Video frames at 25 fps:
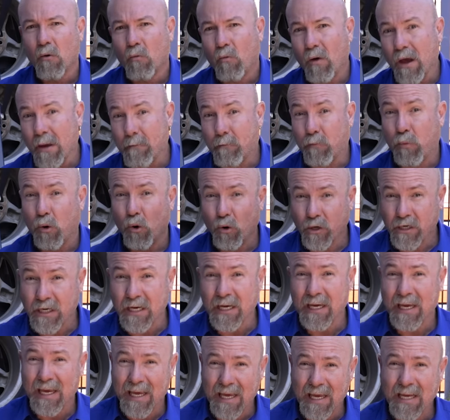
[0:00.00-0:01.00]
we're
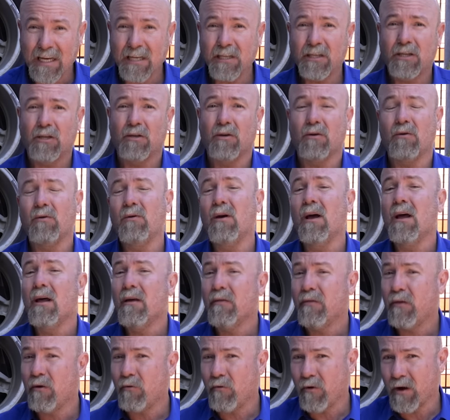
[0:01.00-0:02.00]
putting into
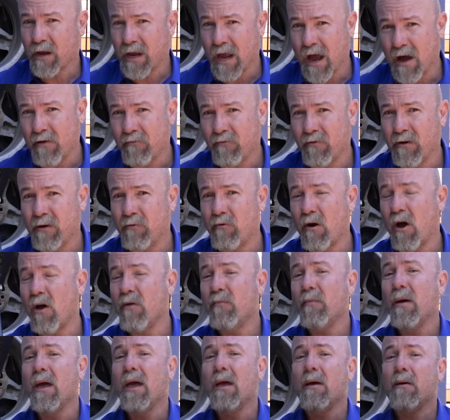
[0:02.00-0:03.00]
the recovery rope